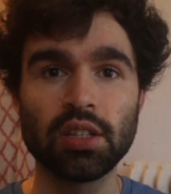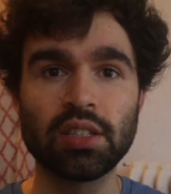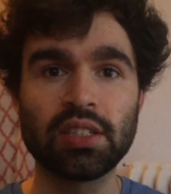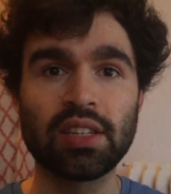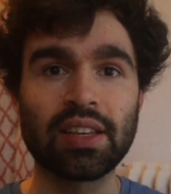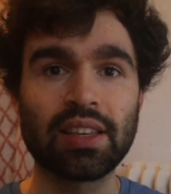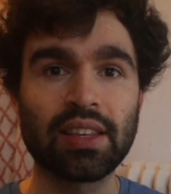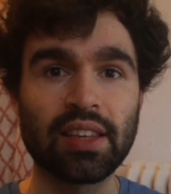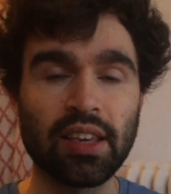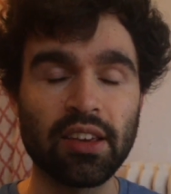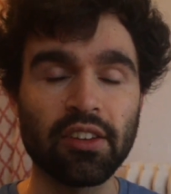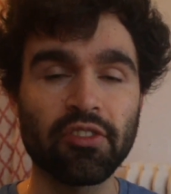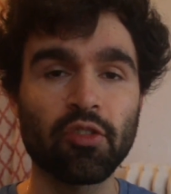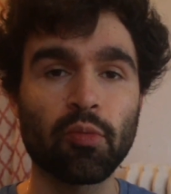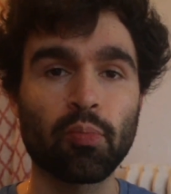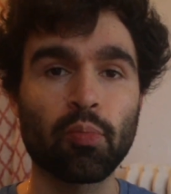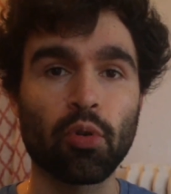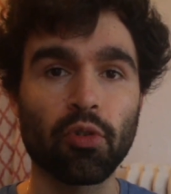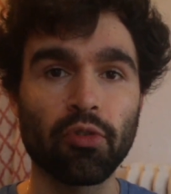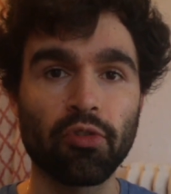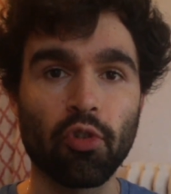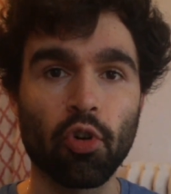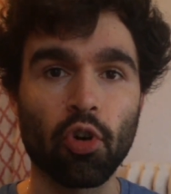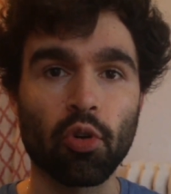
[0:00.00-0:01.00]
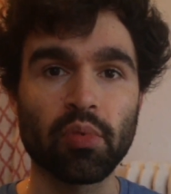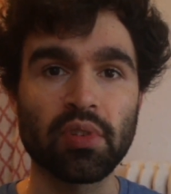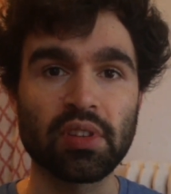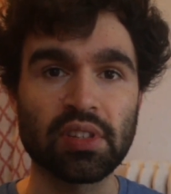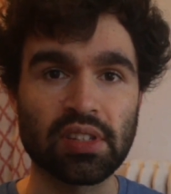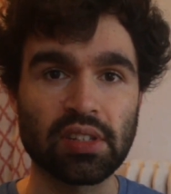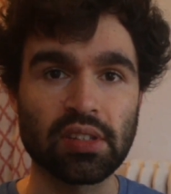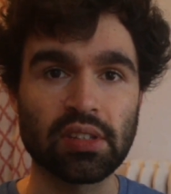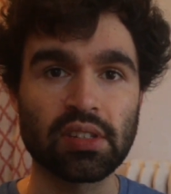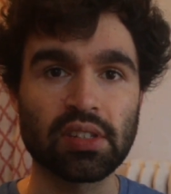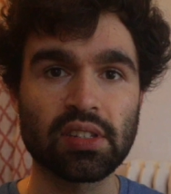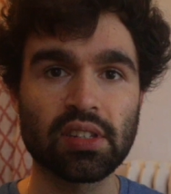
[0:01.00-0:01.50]
to give
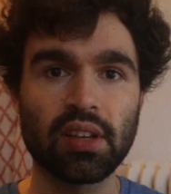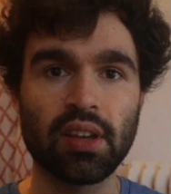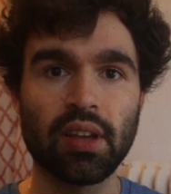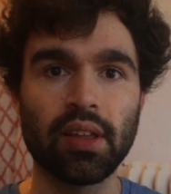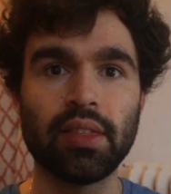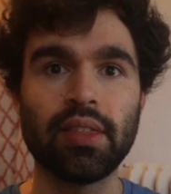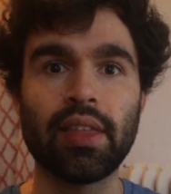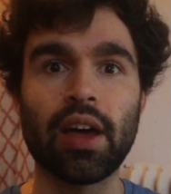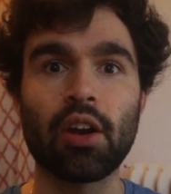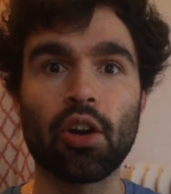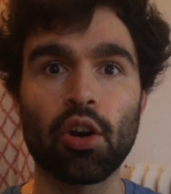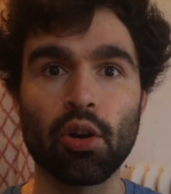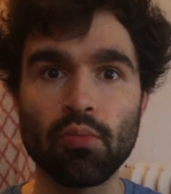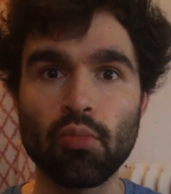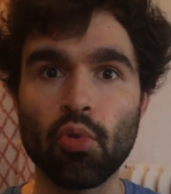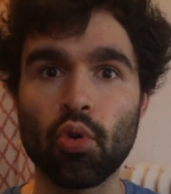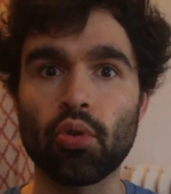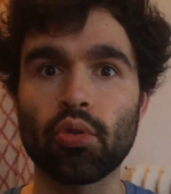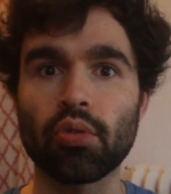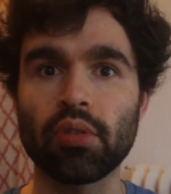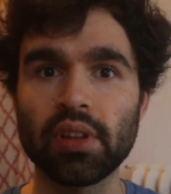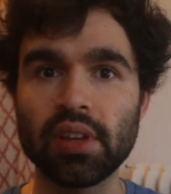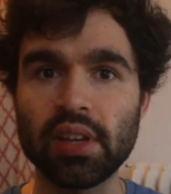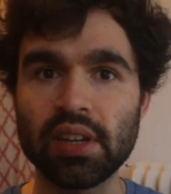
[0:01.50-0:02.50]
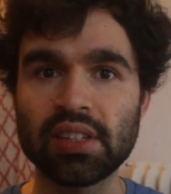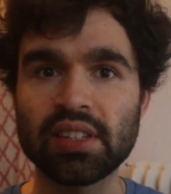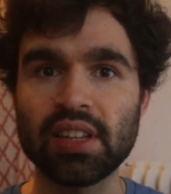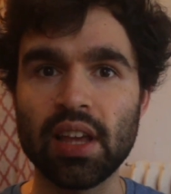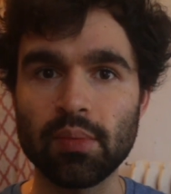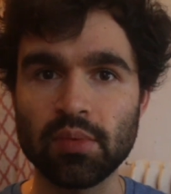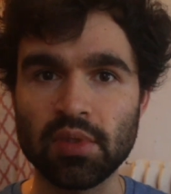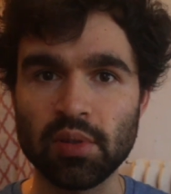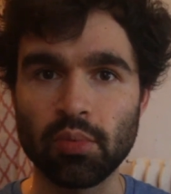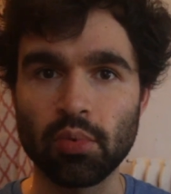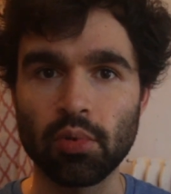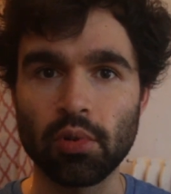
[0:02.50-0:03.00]
performances that are morally
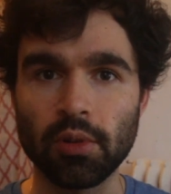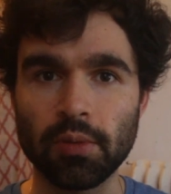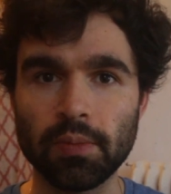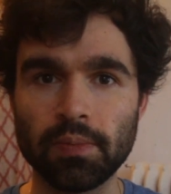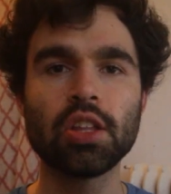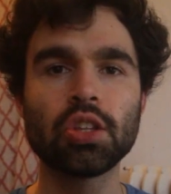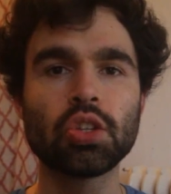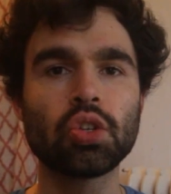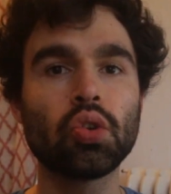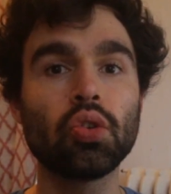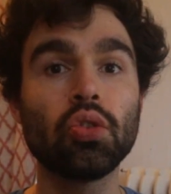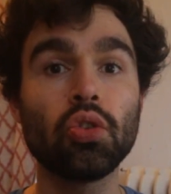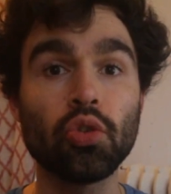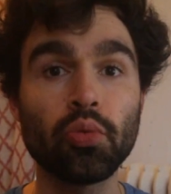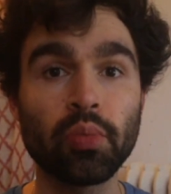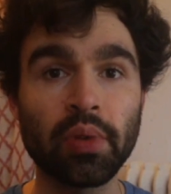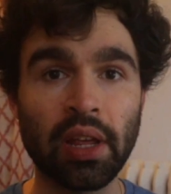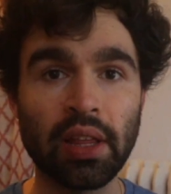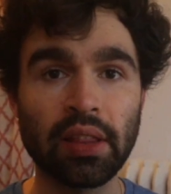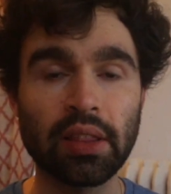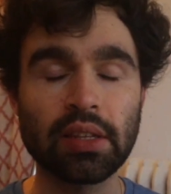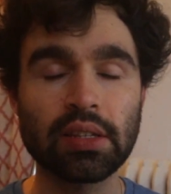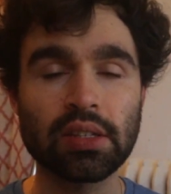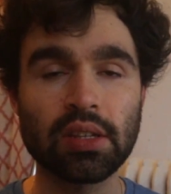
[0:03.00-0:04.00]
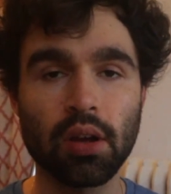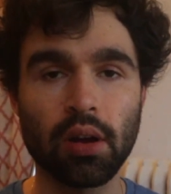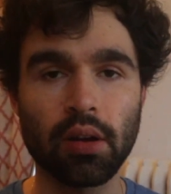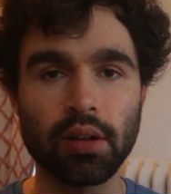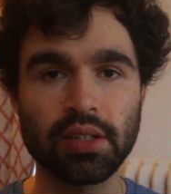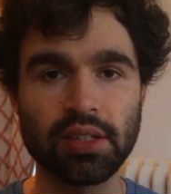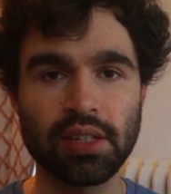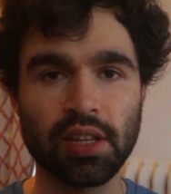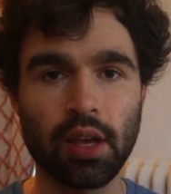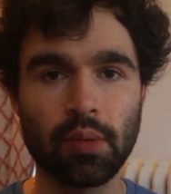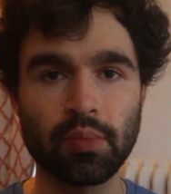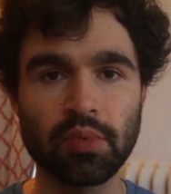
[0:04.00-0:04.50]
acceptable. To illuminate this
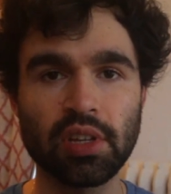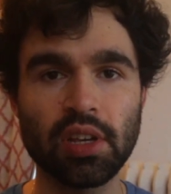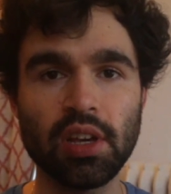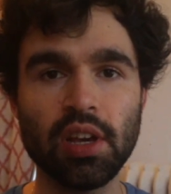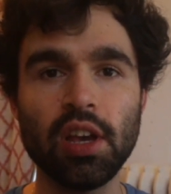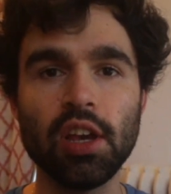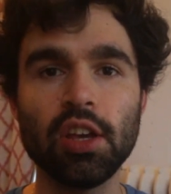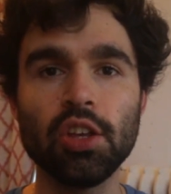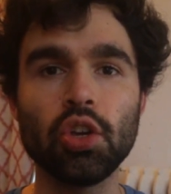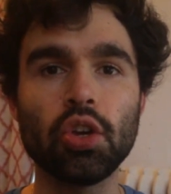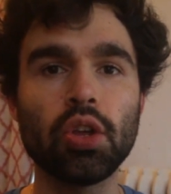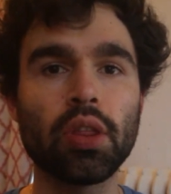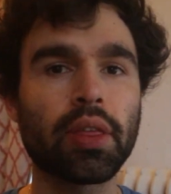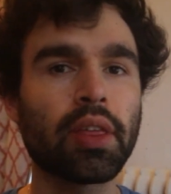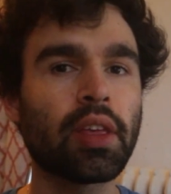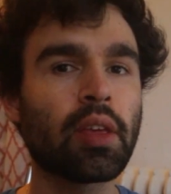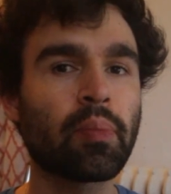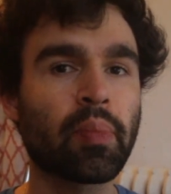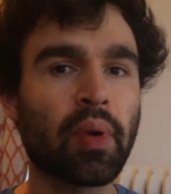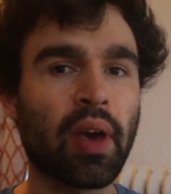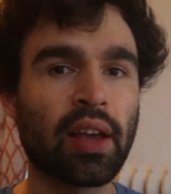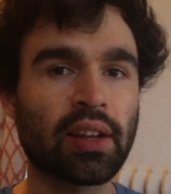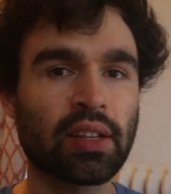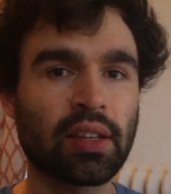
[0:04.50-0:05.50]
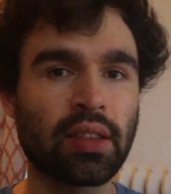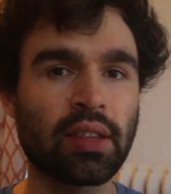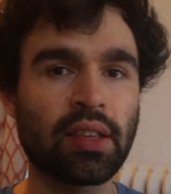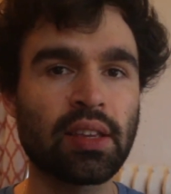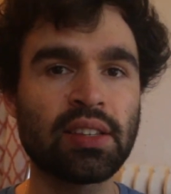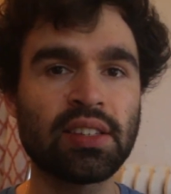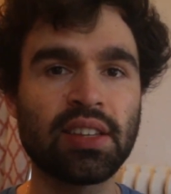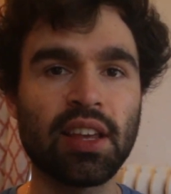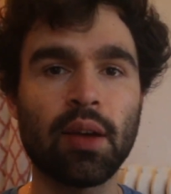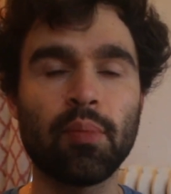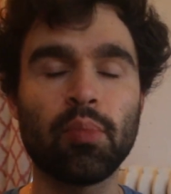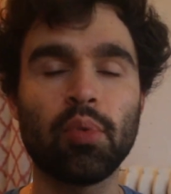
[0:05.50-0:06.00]
concept, you can think back to the
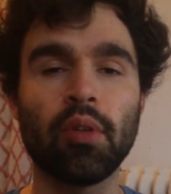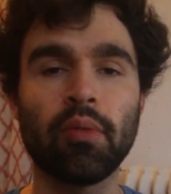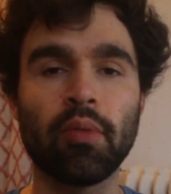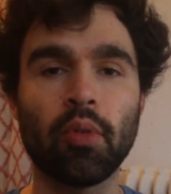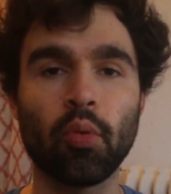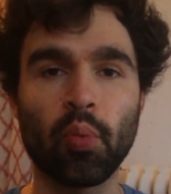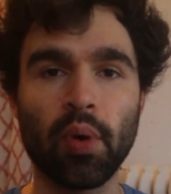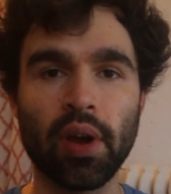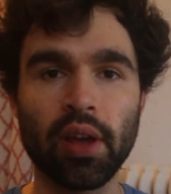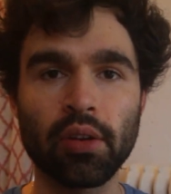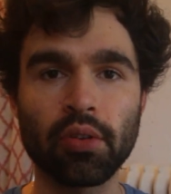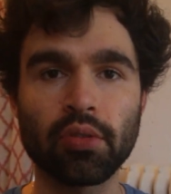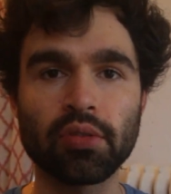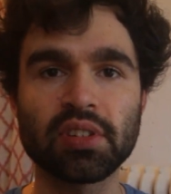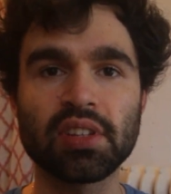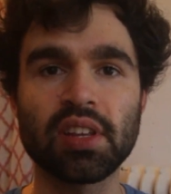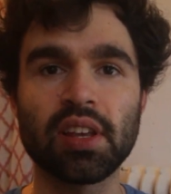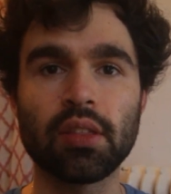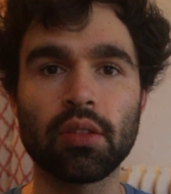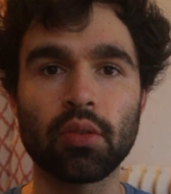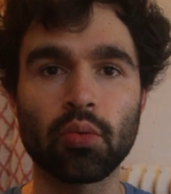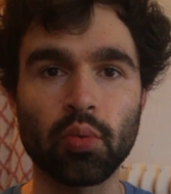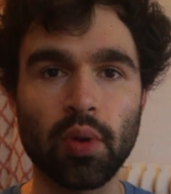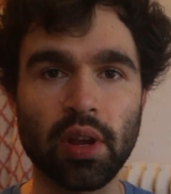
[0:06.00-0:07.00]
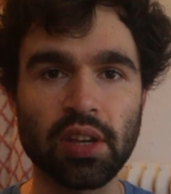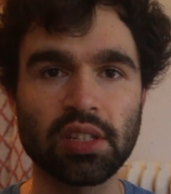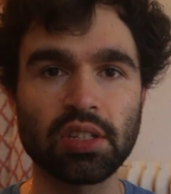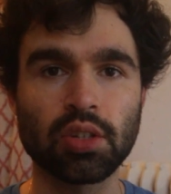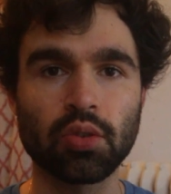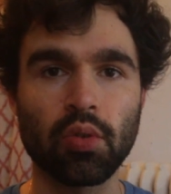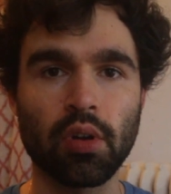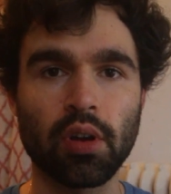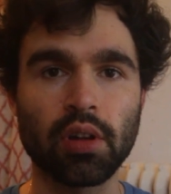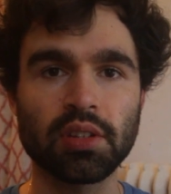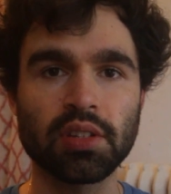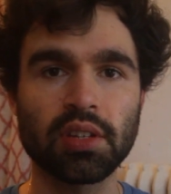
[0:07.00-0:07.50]
example of the waiters in the
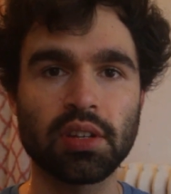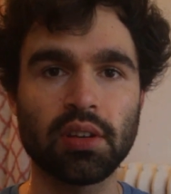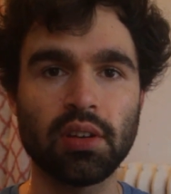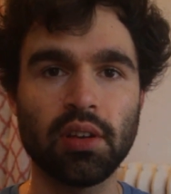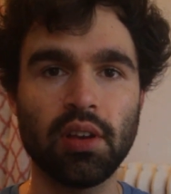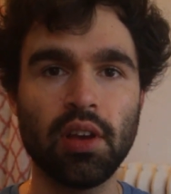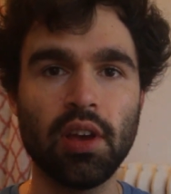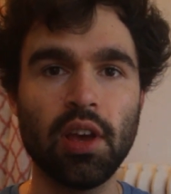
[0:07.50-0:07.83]
restaurant.